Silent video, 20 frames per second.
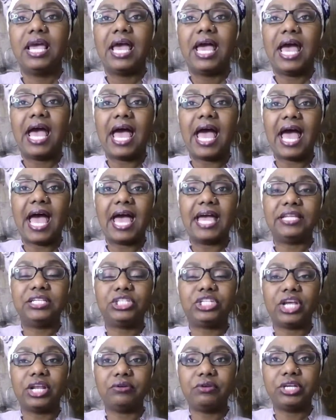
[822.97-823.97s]

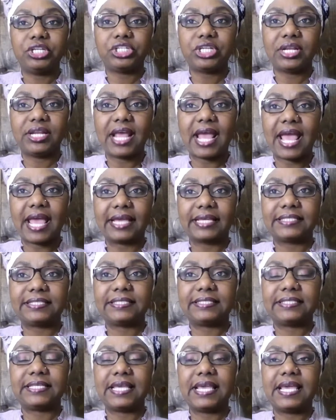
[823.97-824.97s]
And Generation
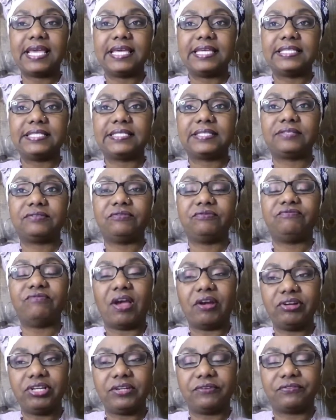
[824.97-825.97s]
X is
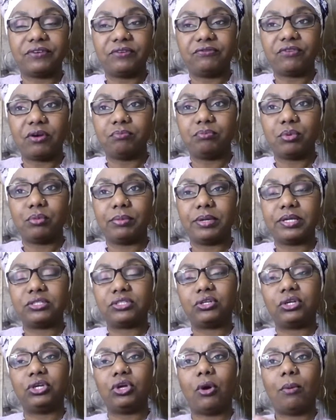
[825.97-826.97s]
very different from boomers.
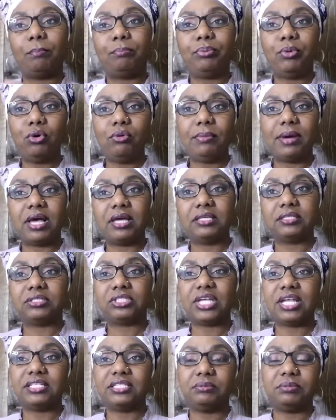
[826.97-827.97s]
So your boomers
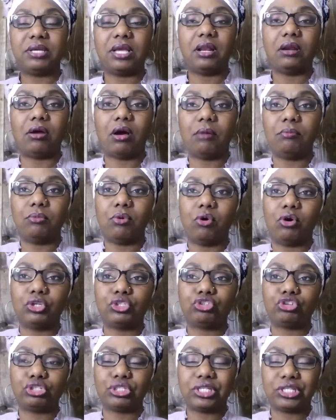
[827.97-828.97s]
tend to be a lot more
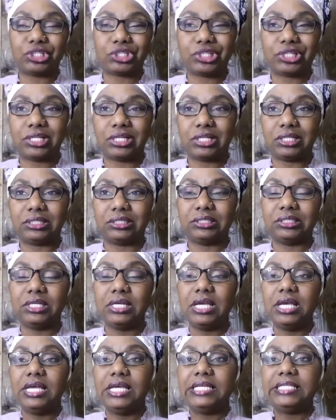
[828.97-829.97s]
traditional,
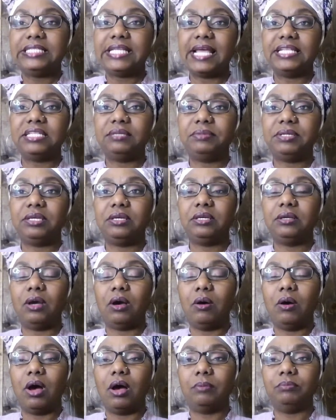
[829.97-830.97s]
tend to be,
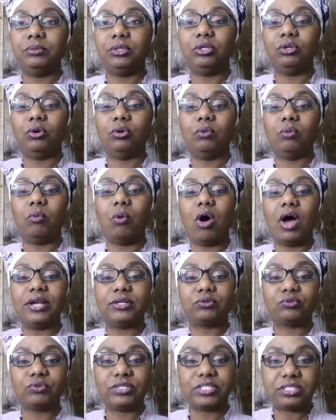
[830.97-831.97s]

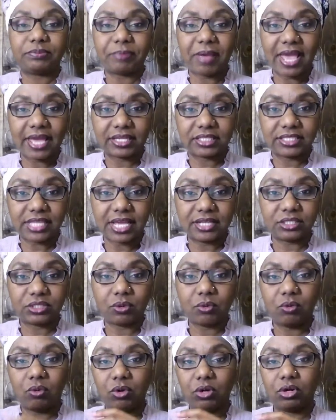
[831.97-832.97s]
want respect, tend
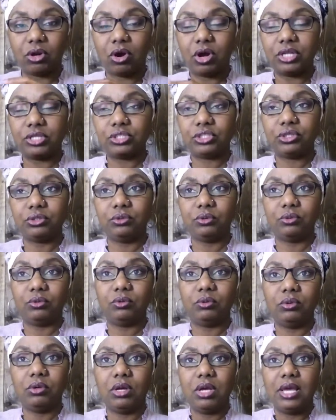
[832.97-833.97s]
to hold on
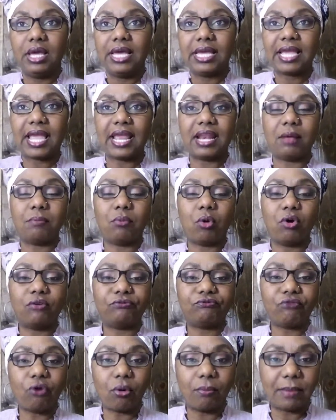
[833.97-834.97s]
to kind of more
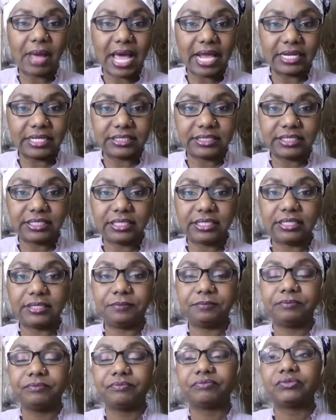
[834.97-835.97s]

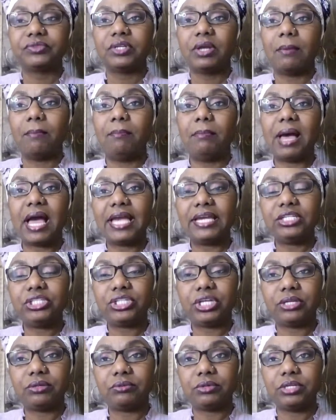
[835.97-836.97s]
formality. My
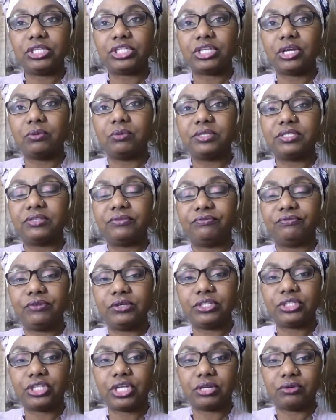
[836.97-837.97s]
generation was the
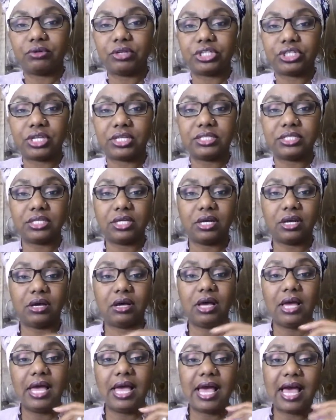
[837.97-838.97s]
first generation
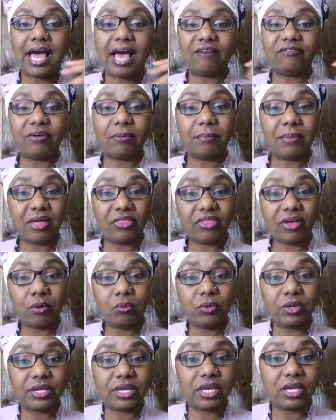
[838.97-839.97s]
to have a mother working